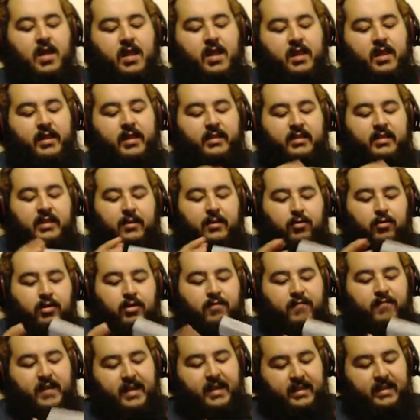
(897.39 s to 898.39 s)
This little
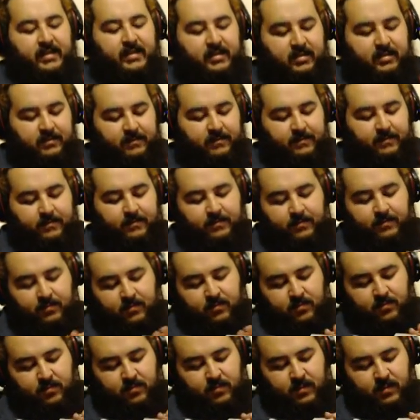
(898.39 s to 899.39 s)
device
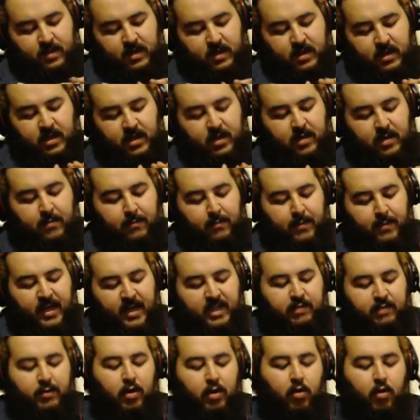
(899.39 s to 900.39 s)

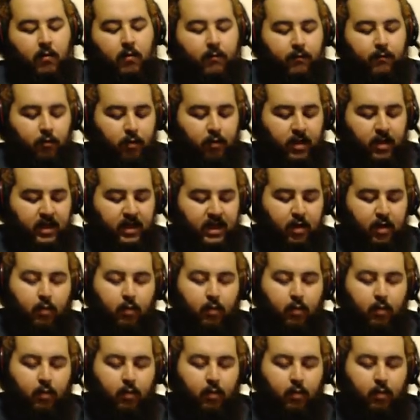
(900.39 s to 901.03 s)
makes me hopeful that they'll